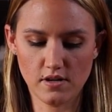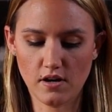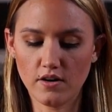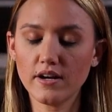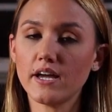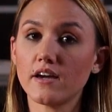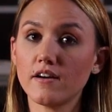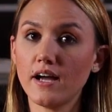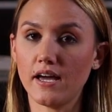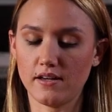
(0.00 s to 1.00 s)
All right,
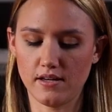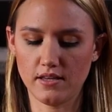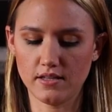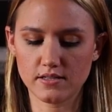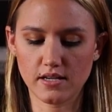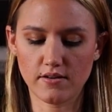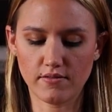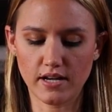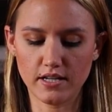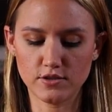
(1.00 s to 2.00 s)
great. And let's get
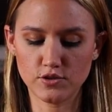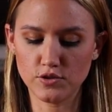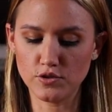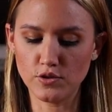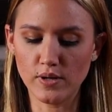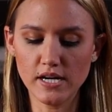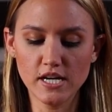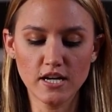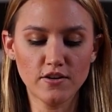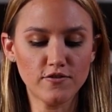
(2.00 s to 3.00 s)
ready to
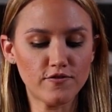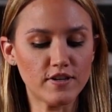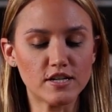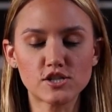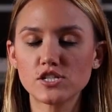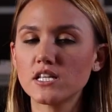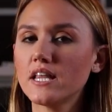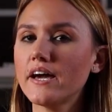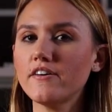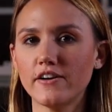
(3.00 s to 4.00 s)
finish the
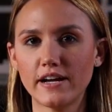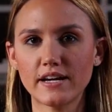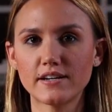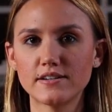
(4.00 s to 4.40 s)
layering.